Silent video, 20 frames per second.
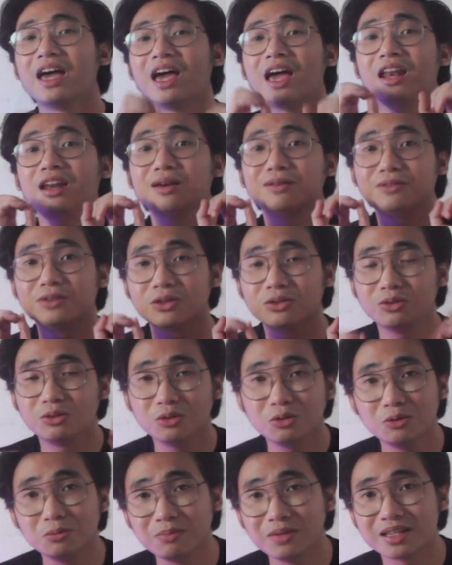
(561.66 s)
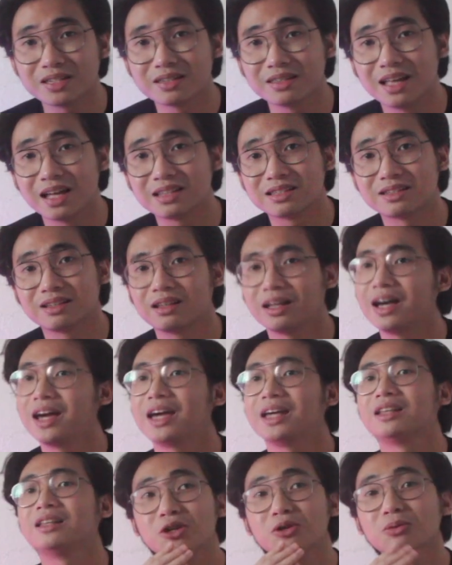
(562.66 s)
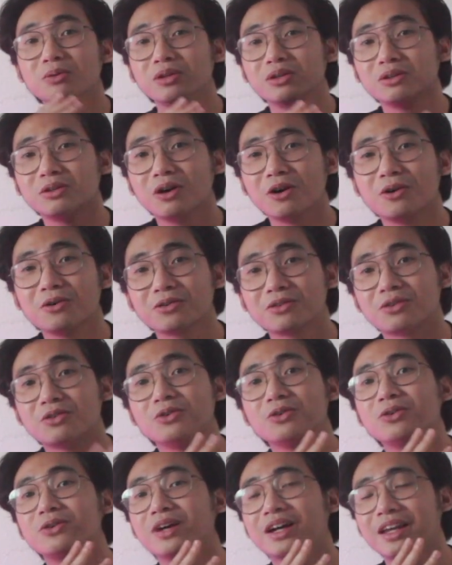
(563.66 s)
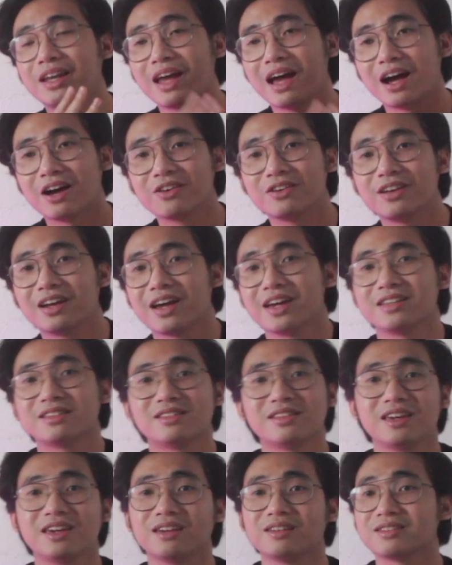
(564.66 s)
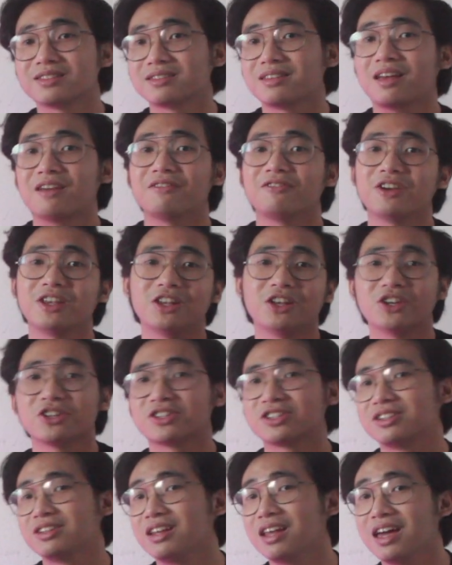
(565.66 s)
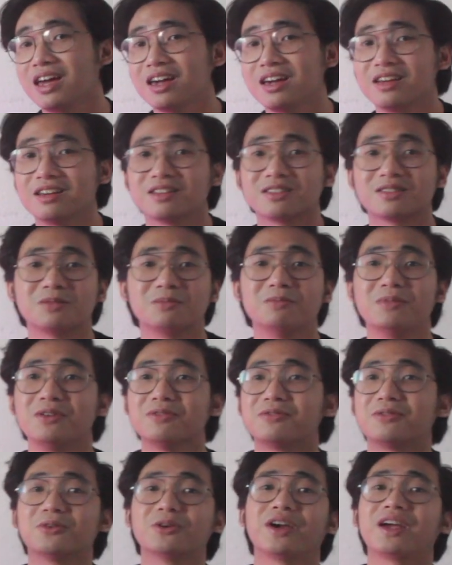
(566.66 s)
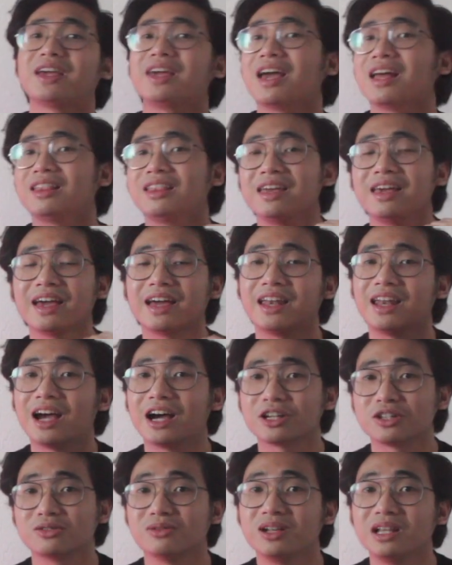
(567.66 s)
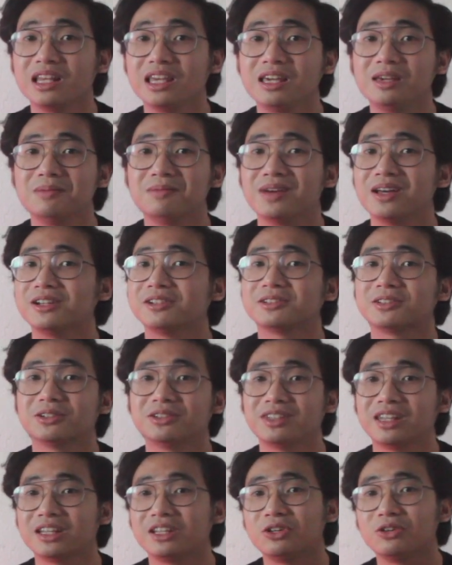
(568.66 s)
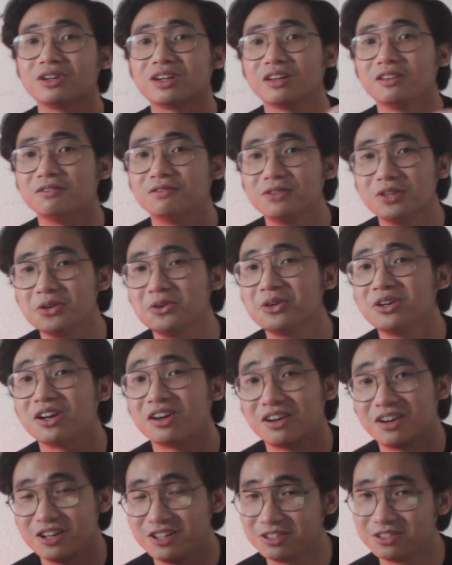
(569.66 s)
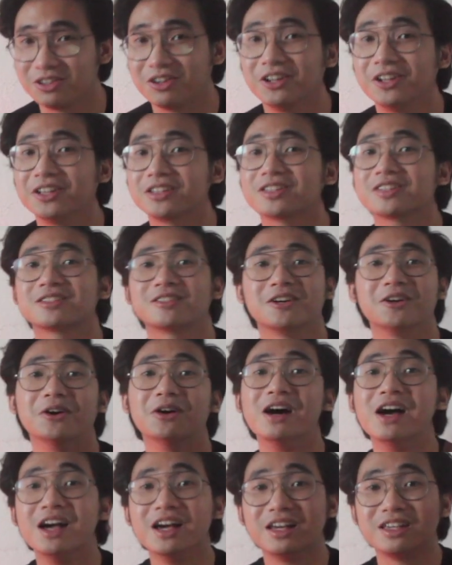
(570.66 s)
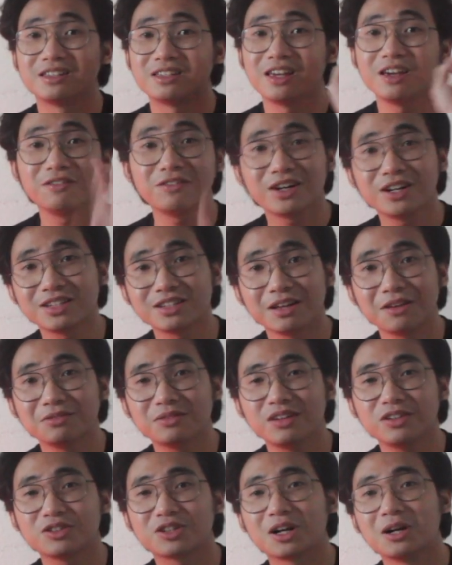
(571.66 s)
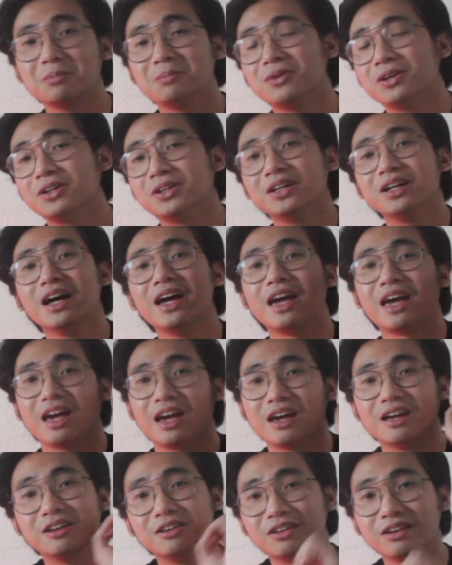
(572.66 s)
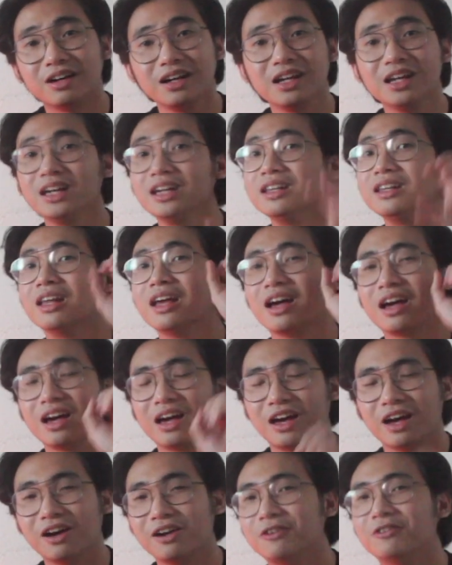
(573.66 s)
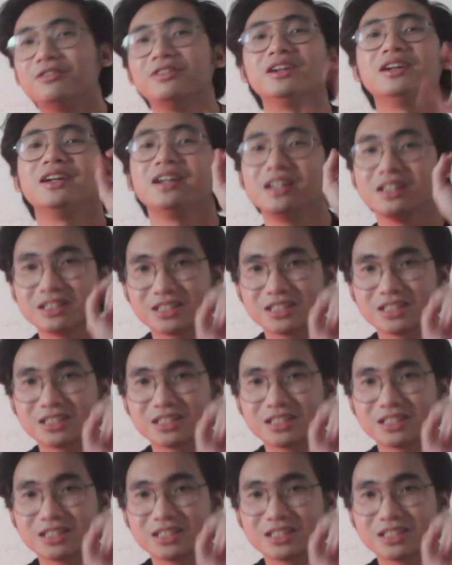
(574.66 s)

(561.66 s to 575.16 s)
and if you do miss that slide, you will go through an agonizing seven-ish days before getting an actual email so that that you can view your results. So save yourself the trouble and read every